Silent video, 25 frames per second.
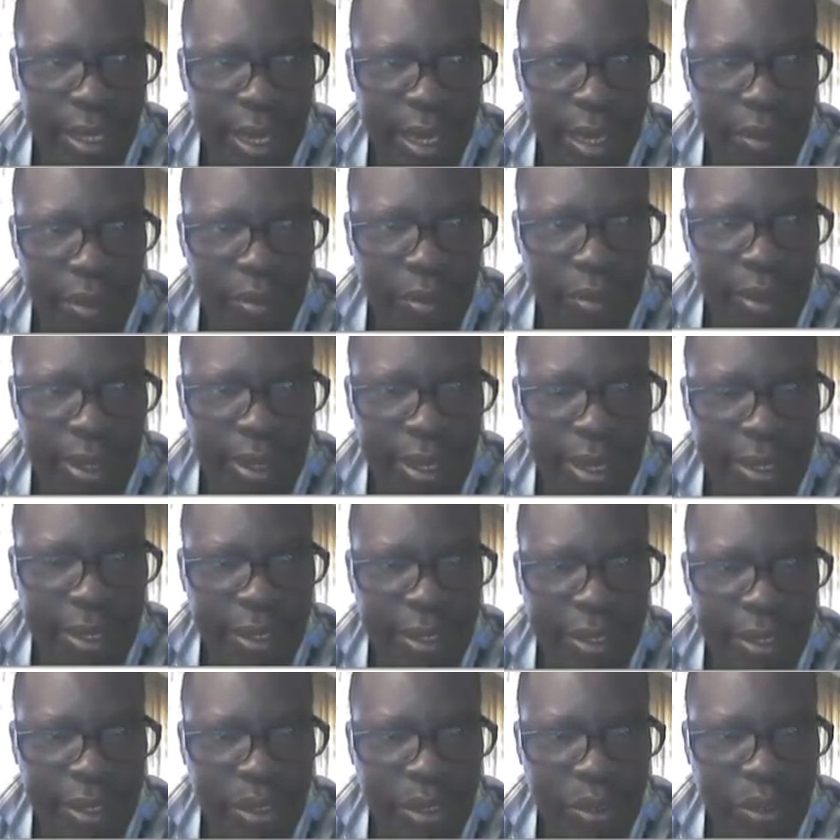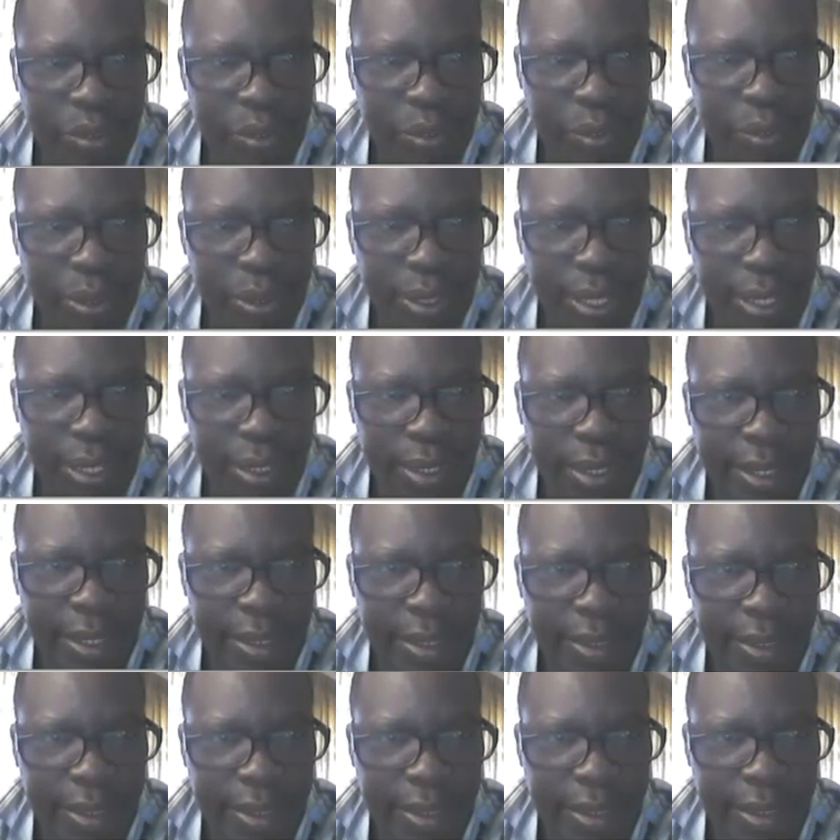And when x is 2, we shall
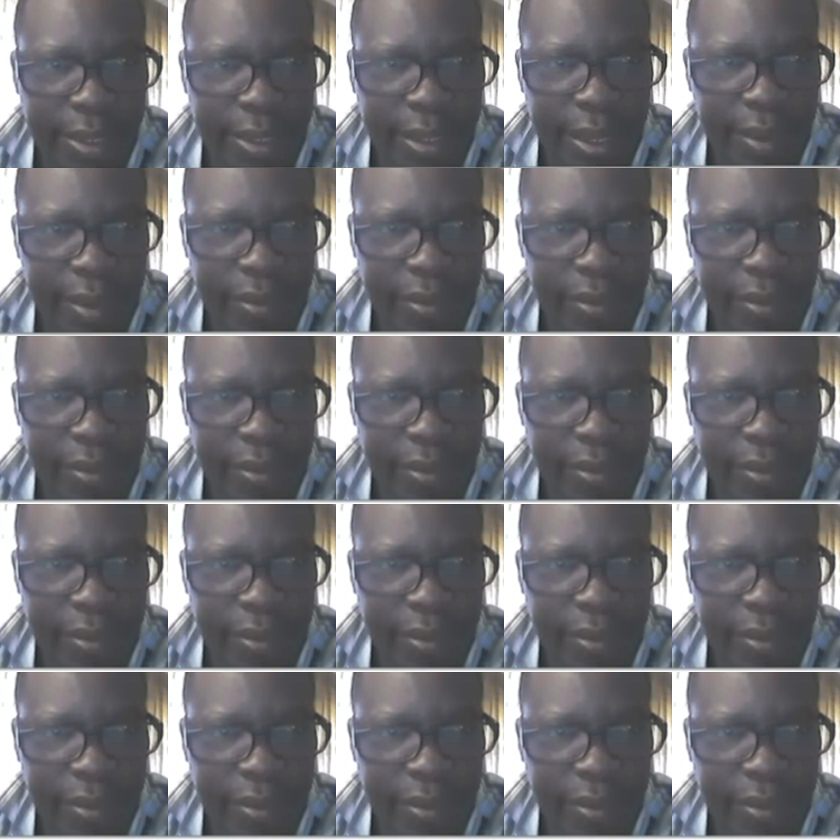get 3